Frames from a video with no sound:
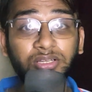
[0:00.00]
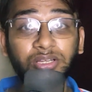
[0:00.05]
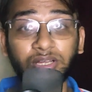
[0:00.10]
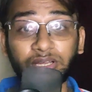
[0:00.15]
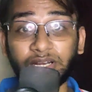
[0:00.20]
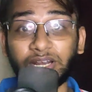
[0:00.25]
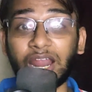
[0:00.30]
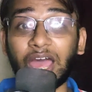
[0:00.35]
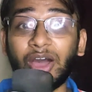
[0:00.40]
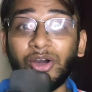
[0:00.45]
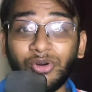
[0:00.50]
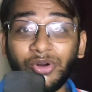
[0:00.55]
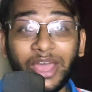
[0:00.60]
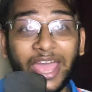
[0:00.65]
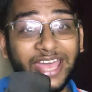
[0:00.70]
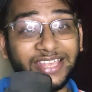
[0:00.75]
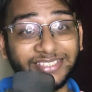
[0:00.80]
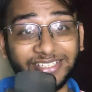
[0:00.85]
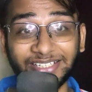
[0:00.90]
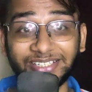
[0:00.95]
now
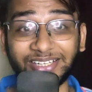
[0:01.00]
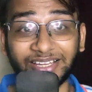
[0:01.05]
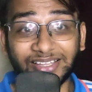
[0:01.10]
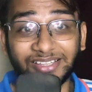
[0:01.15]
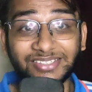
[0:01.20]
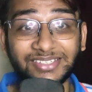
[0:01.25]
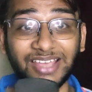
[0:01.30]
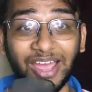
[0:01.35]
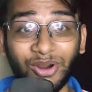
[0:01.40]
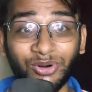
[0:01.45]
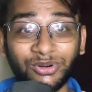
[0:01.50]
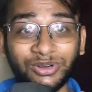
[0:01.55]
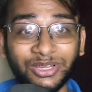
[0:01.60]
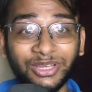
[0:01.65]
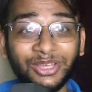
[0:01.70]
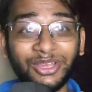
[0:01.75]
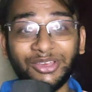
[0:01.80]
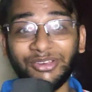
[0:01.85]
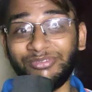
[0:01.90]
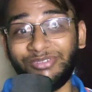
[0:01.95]
as it turns out,
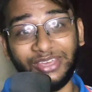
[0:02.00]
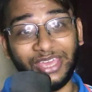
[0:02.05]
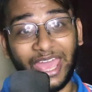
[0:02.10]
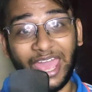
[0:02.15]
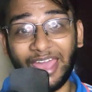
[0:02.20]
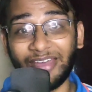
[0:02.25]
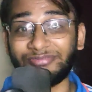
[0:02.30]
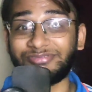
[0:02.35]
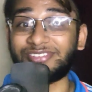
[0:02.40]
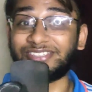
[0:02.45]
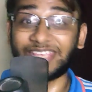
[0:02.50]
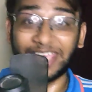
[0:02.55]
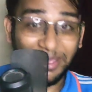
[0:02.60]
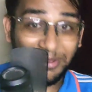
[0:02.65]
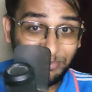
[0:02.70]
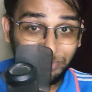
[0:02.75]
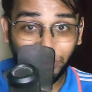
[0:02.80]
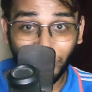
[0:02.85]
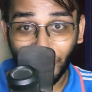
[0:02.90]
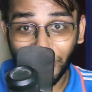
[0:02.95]
we have
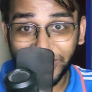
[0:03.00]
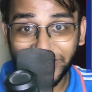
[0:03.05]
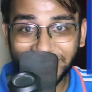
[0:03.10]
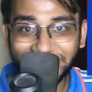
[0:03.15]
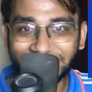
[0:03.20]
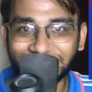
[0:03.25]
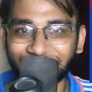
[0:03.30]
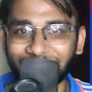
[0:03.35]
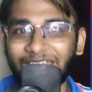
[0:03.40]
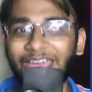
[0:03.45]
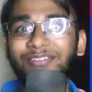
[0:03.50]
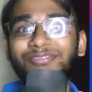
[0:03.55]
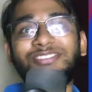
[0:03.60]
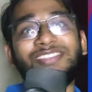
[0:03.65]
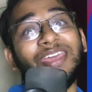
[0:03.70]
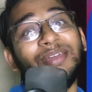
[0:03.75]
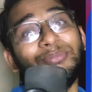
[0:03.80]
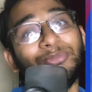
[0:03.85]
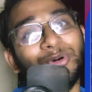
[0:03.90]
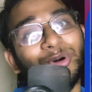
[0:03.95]
same points, we have
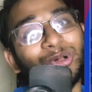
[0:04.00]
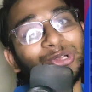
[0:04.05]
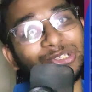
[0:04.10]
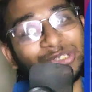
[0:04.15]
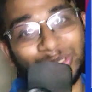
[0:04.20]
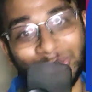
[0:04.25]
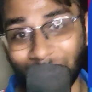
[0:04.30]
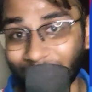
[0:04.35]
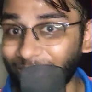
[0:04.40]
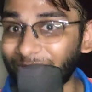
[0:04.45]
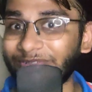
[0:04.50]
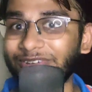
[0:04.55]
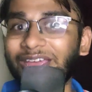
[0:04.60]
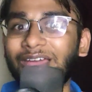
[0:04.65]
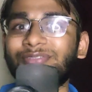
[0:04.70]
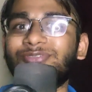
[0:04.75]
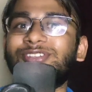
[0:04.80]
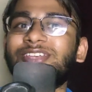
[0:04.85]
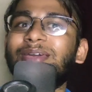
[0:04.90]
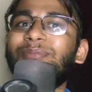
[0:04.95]
same goal scored, we
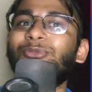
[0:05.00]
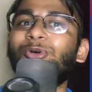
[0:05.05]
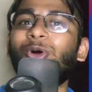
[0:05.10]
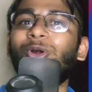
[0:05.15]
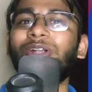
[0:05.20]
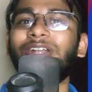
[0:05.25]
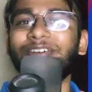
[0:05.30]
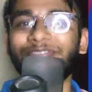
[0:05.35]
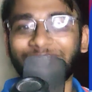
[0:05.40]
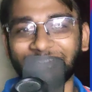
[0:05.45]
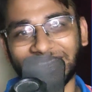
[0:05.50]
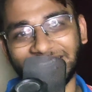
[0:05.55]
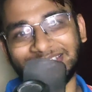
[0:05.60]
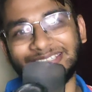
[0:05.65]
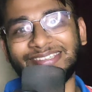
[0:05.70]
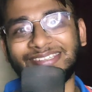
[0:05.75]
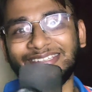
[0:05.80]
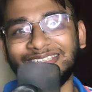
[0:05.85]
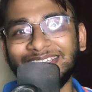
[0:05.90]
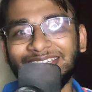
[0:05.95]
have same goal
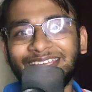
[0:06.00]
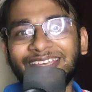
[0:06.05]
difference.